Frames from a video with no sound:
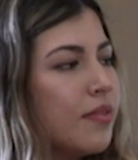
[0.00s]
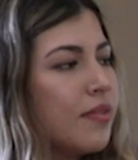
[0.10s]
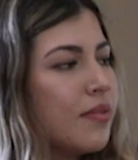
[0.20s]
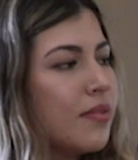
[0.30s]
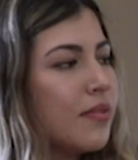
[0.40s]

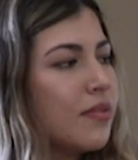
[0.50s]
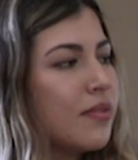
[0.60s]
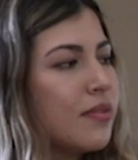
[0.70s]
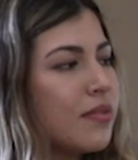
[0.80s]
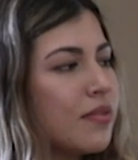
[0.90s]

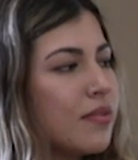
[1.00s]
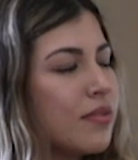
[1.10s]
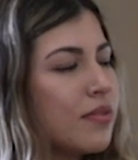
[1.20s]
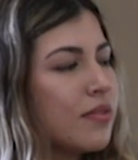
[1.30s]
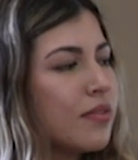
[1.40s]

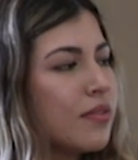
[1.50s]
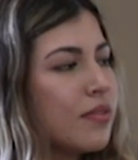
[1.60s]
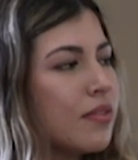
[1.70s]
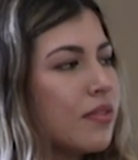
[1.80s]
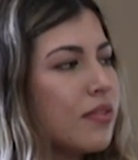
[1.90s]

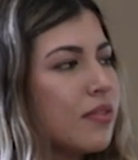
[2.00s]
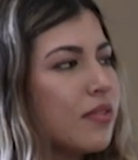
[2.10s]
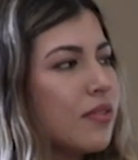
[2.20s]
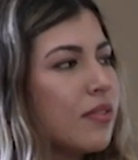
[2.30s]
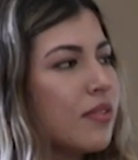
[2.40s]

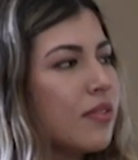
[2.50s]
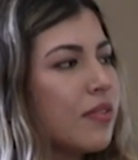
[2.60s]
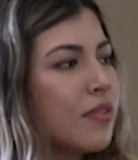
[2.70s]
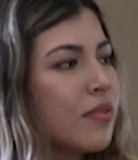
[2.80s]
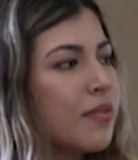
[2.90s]

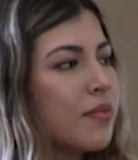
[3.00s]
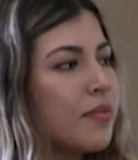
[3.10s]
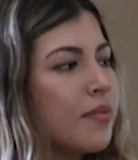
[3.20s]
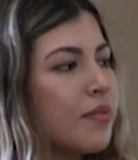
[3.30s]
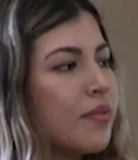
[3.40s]

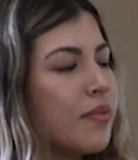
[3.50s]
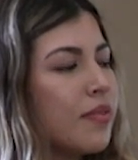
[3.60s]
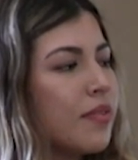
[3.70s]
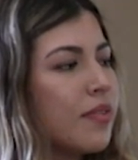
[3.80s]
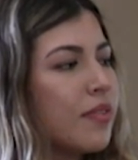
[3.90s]

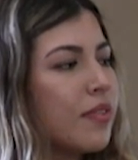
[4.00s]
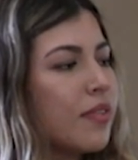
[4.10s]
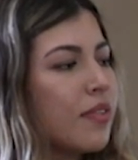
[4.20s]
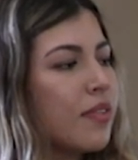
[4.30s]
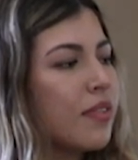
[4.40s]

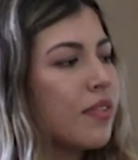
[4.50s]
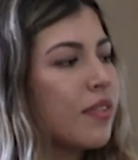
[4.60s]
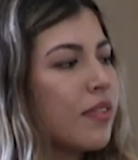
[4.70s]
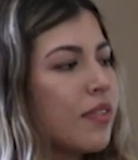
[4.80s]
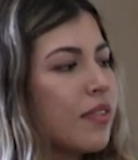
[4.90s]

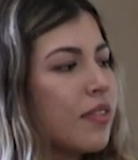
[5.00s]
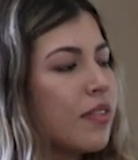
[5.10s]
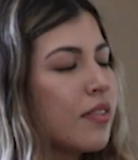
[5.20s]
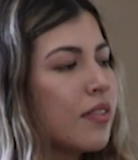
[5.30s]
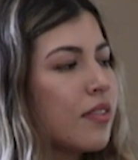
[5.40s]

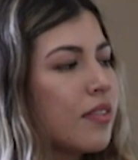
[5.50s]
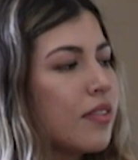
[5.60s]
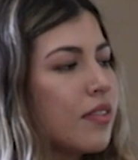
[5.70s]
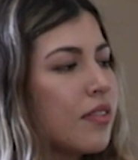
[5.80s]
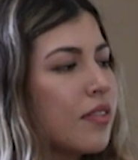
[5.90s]

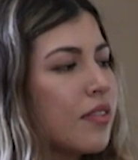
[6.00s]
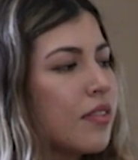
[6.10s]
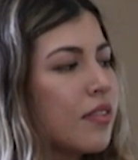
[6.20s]
No words are spoken by the person on screen.